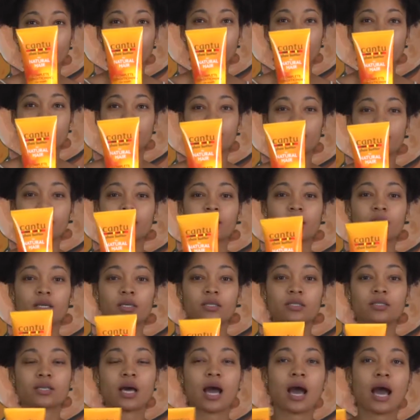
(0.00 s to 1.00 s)
this
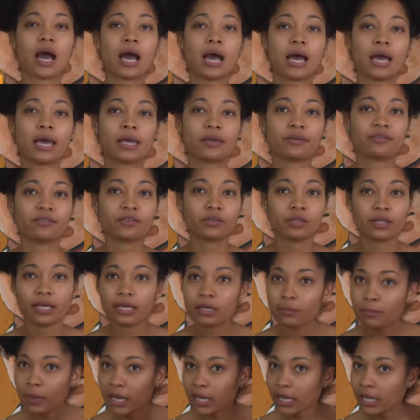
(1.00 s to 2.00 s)
because I feel
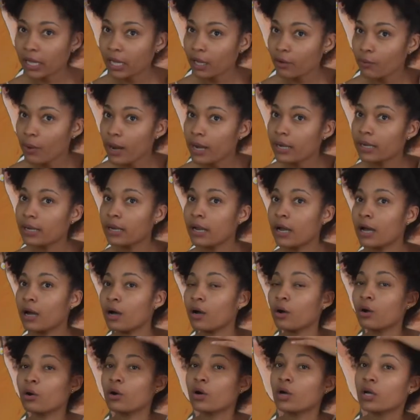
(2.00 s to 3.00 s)
like my hair right
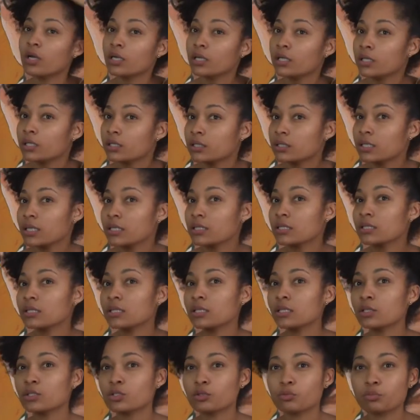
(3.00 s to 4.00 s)
now doesn't
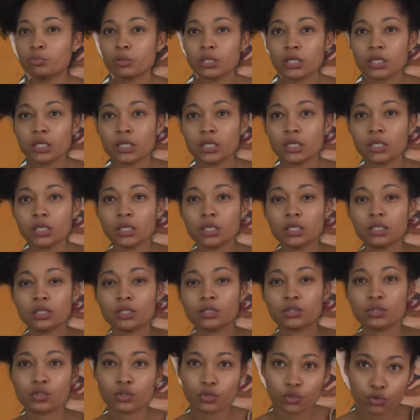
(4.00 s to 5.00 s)
need to be
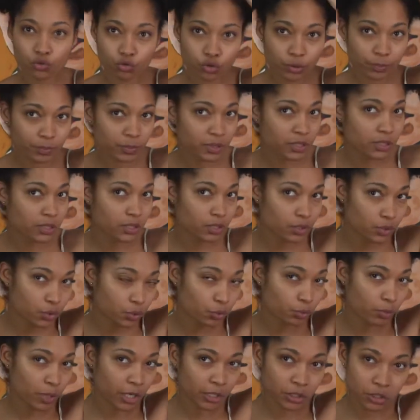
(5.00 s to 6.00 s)
stripped too
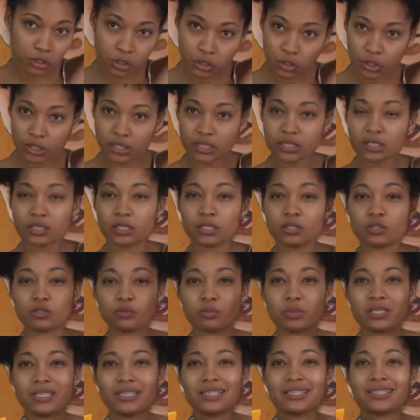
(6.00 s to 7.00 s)
much. It doesn't need to
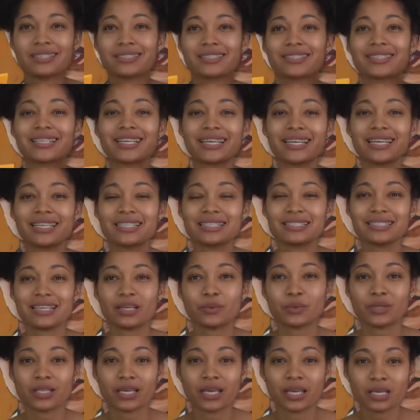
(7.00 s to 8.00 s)
be cleansed like
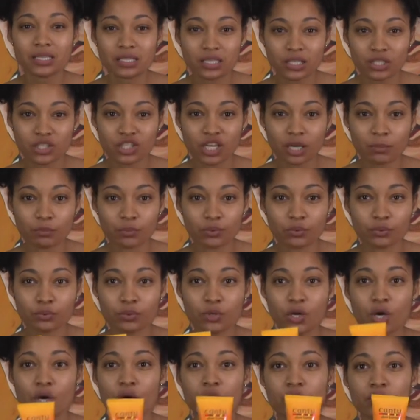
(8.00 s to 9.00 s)
with the hectic shampoo.
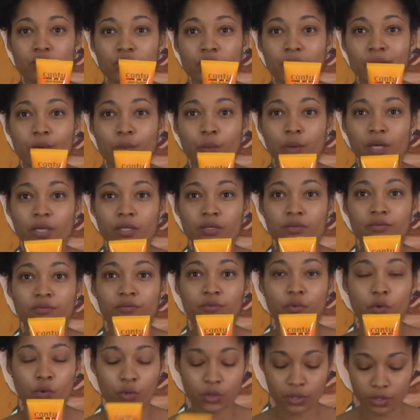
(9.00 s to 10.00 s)
So I went
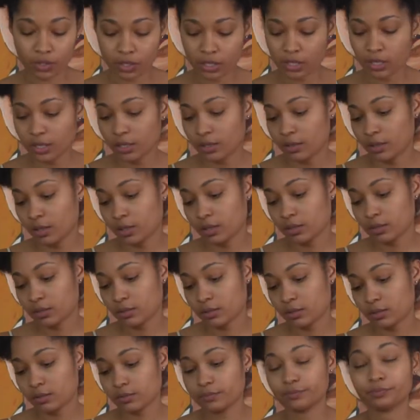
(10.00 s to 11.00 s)
for
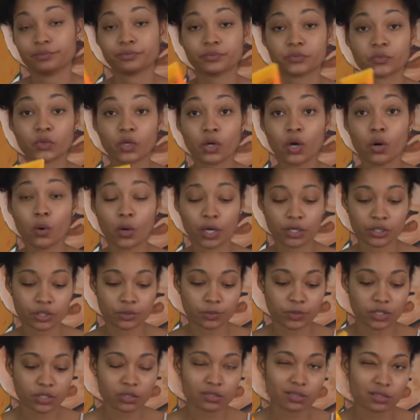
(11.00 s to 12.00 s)
this co-wash
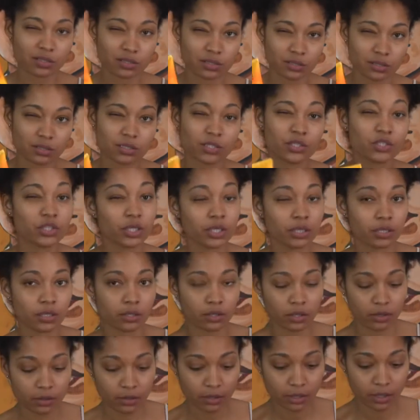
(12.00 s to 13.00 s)
because it's gentler
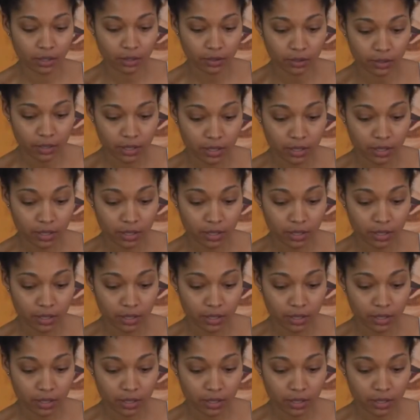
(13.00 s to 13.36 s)
on the hair,